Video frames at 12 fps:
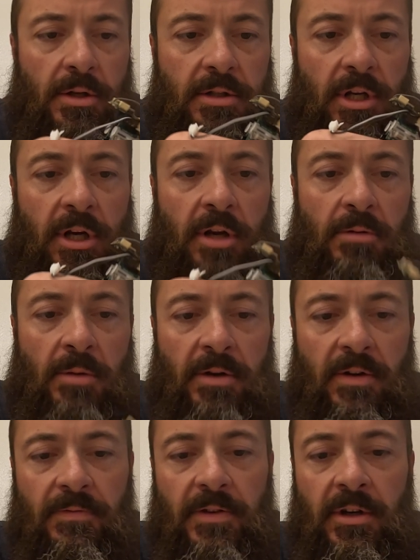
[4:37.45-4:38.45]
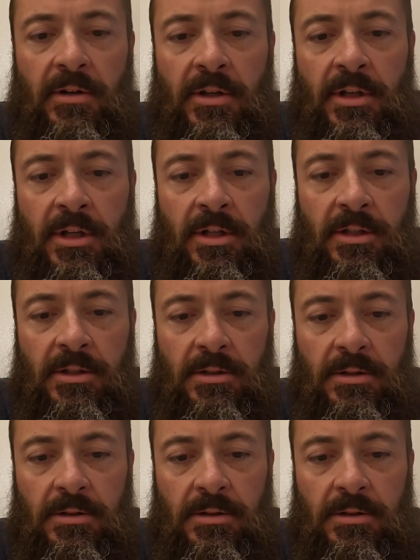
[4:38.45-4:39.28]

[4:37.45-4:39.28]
I'll try to get my big finger in there.